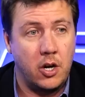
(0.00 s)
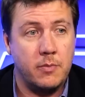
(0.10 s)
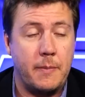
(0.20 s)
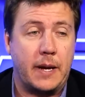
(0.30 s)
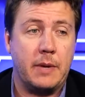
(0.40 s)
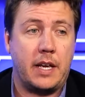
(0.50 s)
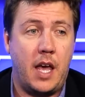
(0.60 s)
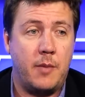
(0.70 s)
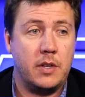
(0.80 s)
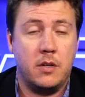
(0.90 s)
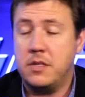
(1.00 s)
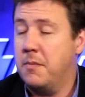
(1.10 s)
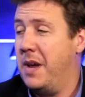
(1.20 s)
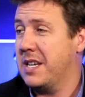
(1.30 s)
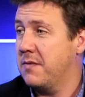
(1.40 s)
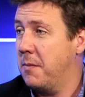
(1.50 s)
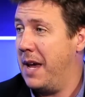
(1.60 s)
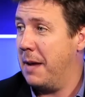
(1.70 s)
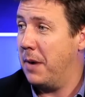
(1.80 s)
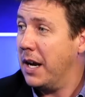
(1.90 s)
got McCalman, who's the best of a
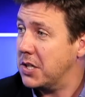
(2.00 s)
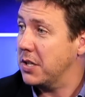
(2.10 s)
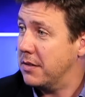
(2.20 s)
bad bunch.